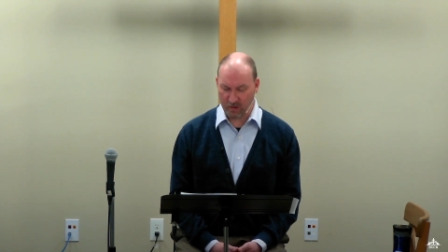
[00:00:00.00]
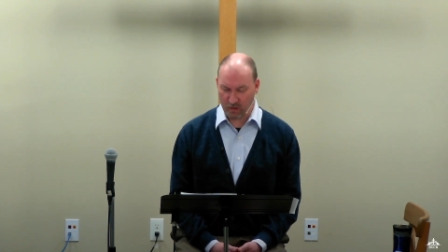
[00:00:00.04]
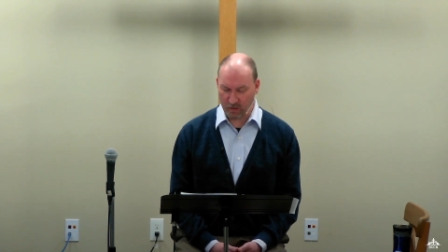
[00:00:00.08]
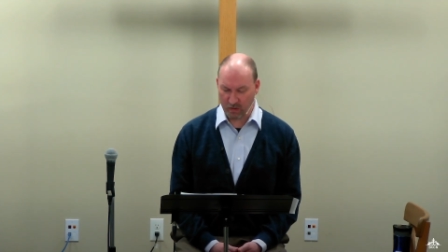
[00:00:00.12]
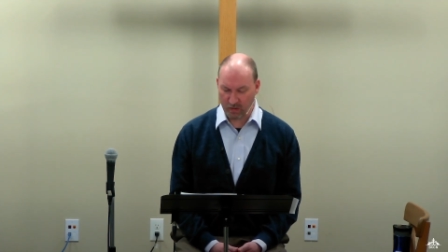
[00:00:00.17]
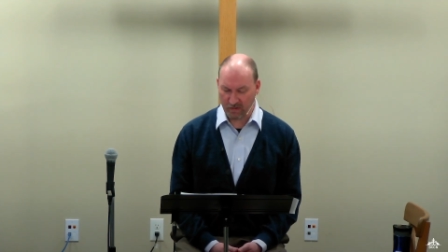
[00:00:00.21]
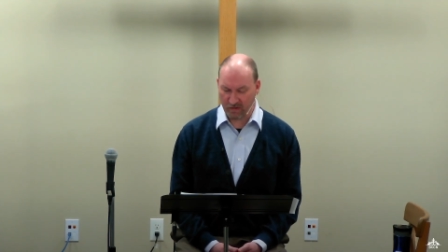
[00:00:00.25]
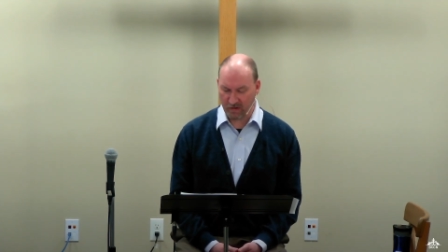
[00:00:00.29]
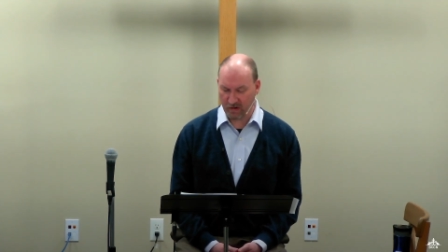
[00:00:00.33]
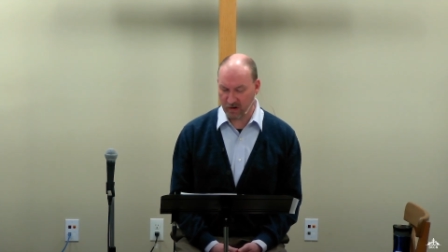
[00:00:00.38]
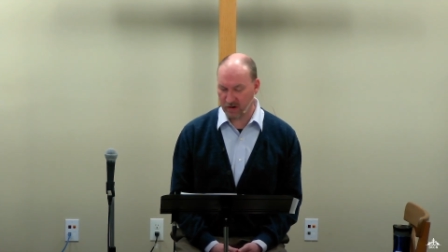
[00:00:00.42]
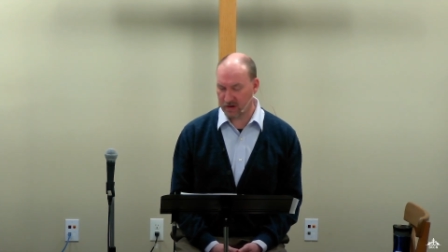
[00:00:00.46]

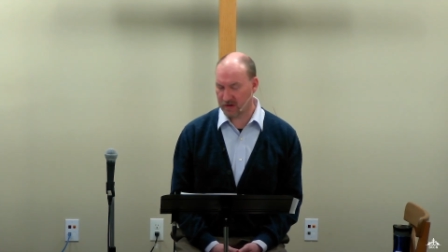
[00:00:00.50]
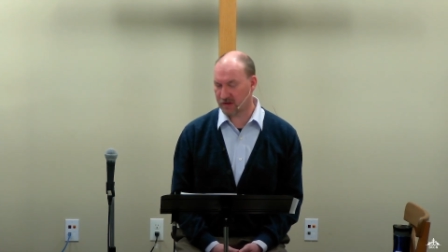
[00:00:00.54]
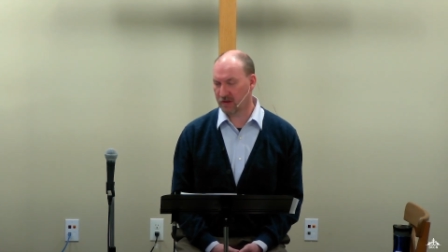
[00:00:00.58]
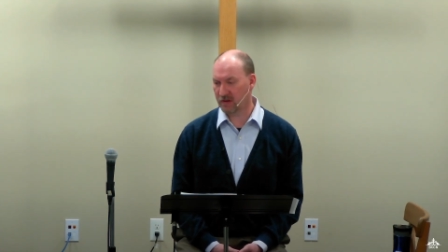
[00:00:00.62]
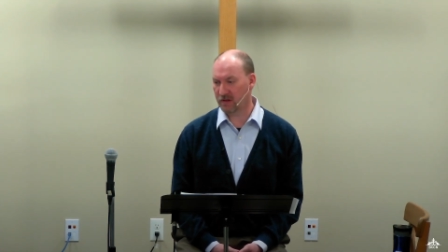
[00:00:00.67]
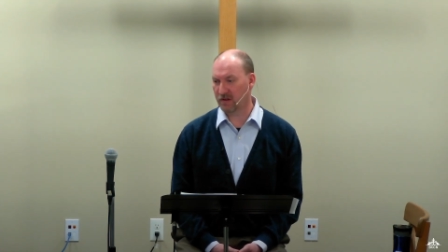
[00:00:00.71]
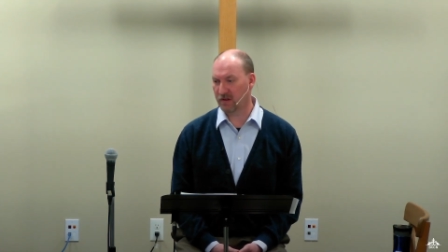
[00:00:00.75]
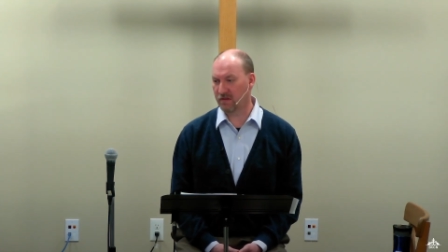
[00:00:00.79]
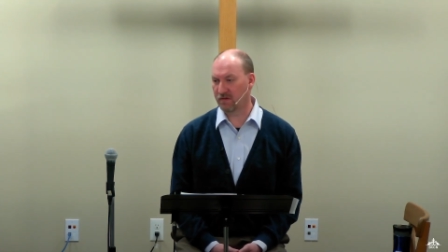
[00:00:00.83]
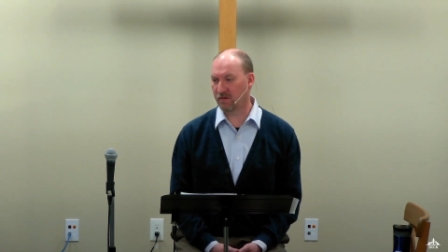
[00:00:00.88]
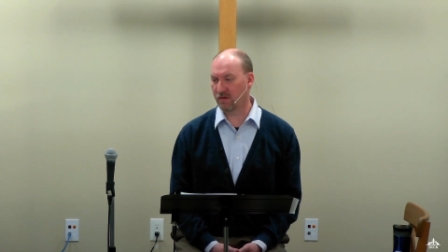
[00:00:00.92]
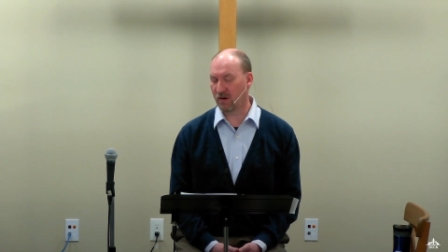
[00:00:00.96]

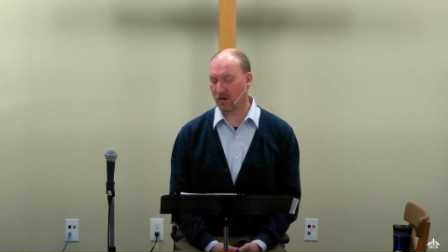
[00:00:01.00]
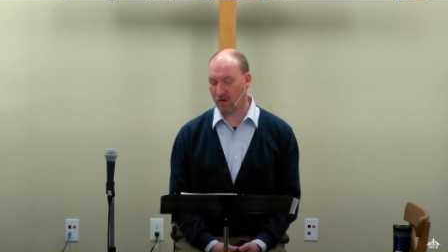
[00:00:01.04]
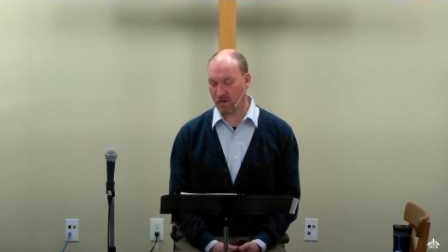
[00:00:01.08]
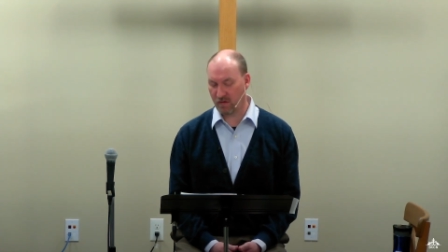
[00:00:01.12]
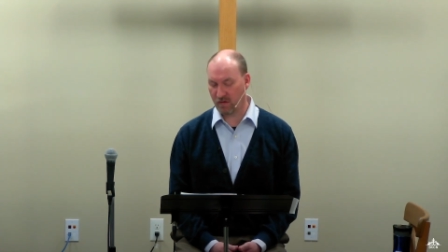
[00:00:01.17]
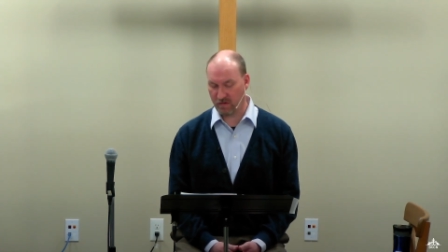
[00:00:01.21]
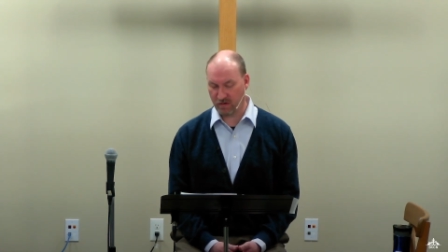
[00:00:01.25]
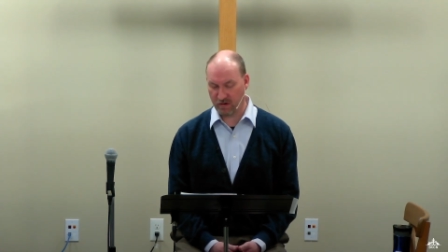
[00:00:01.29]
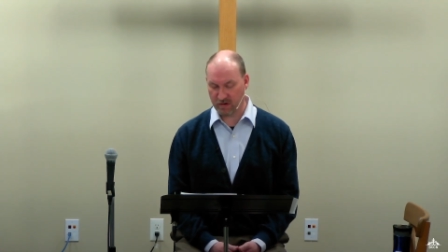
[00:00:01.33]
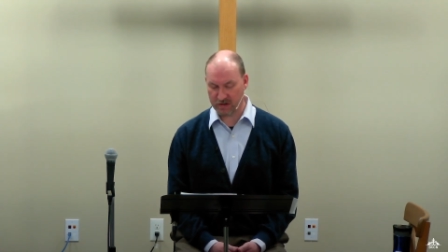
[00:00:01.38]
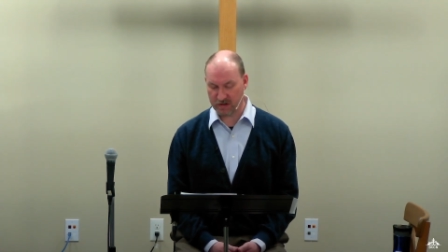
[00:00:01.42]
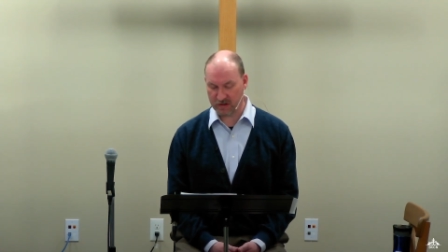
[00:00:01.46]
reversal of Roe
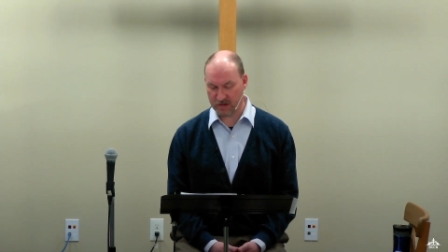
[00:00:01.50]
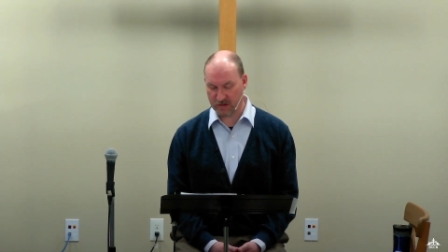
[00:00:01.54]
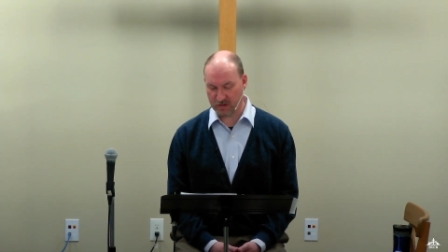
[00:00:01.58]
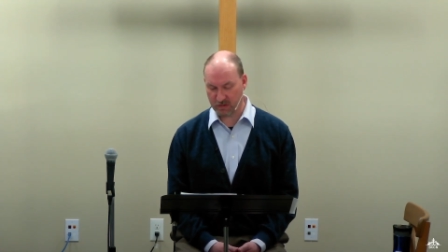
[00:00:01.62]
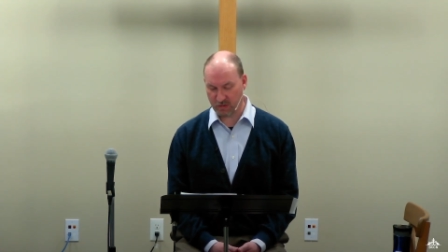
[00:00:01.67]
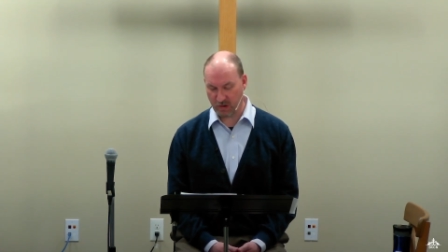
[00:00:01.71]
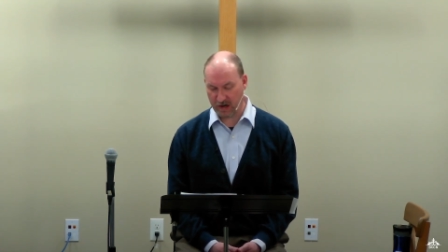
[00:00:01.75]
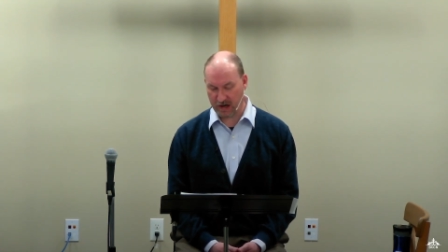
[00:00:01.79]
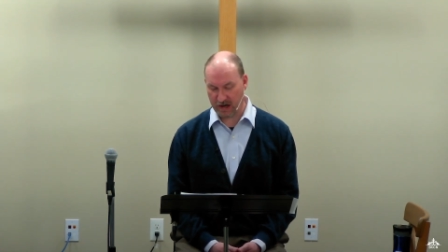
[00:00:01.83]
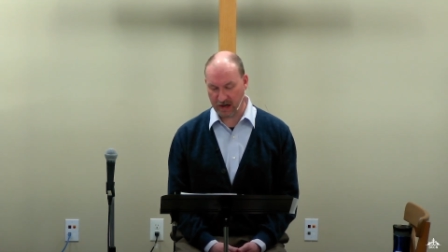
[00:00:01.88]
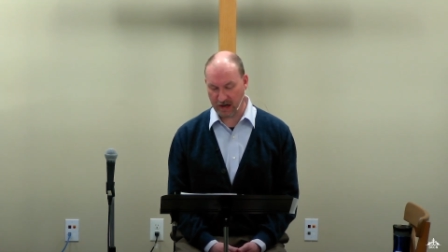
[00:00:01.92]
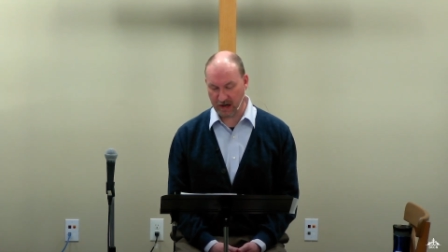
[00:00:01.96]
versus
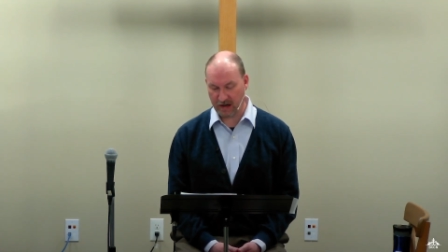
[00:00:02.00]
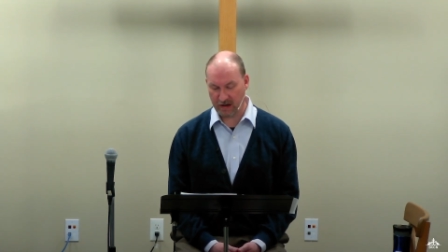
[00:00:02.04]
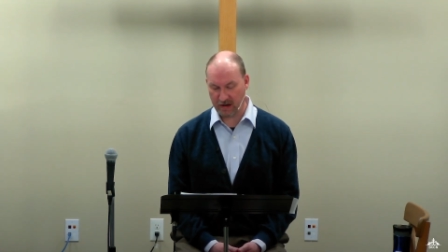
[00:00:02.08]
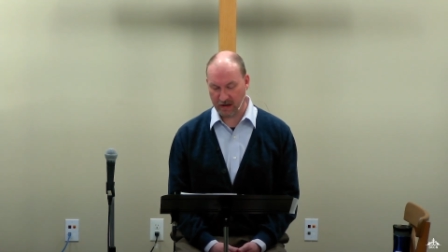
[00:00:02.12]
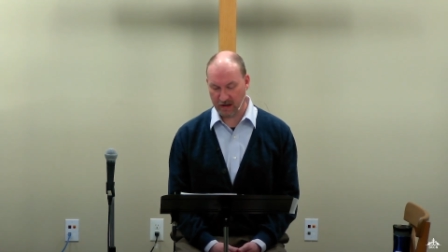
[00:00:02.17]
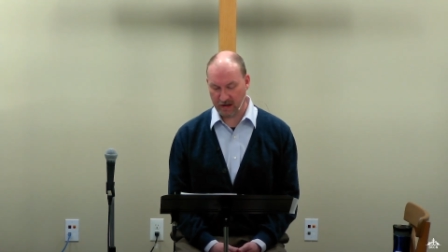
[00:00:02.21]
Wade.